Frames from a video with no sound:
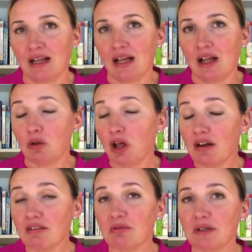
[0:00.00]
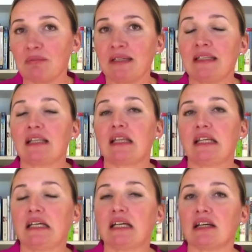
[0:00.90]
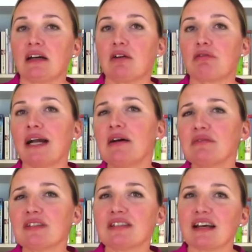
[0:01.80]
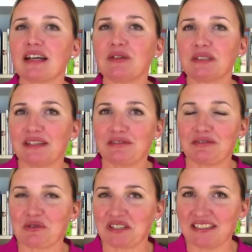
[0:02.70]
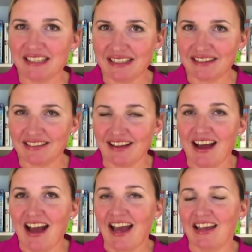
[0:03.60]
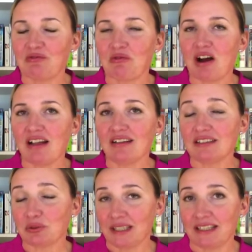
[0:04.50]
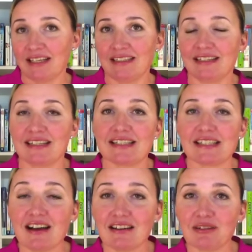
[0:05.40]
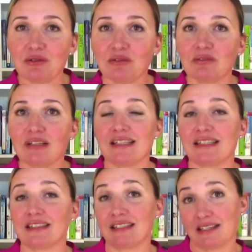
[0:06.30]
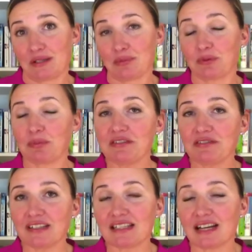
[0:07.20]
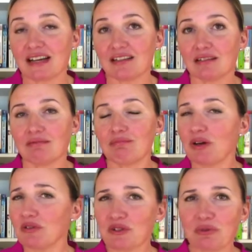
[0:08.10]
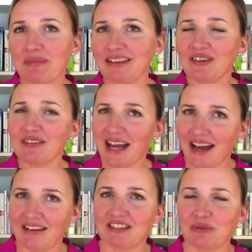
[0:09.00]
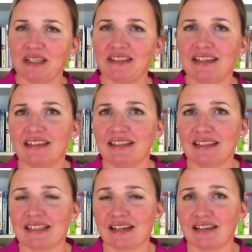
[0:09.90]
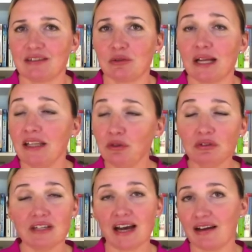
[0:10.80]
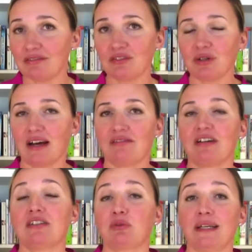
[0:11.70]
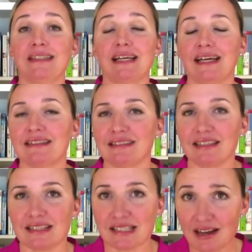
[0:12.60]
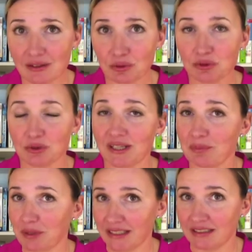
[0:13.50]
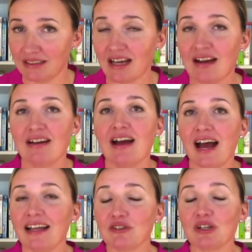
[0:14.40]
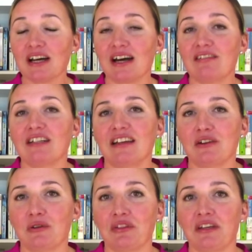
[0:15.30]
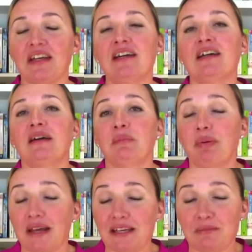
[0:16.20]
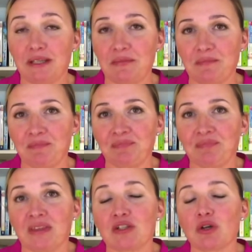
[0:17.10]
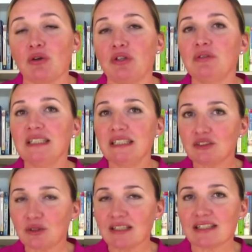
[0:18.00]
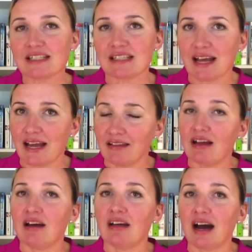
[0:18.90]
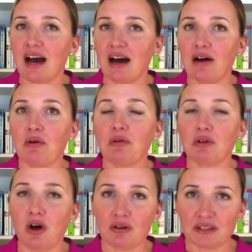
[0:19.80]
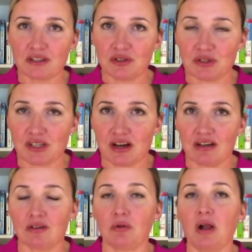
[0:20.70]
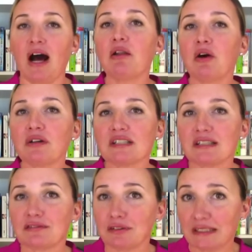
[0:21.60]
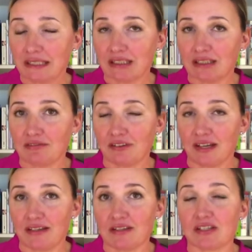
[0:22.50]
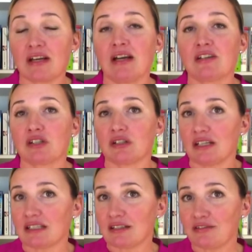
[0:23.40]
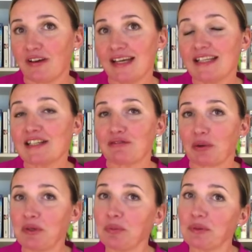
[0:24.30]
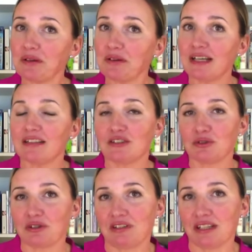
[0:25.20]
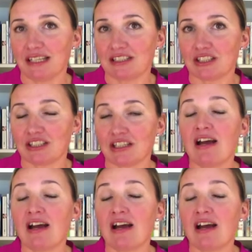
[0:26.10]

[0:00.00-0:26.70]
A lot of women think around cycle day 14, and while a 28-day cycle is a textbook perfect cycle, most women don't have a 28-day cycle, and you don't have to have a 28-day cycle to get pregnant and to have a healthy baby. So you need to understand how long is your cycle, how long is the follicular phase. So that's the phase from your period to ovulation.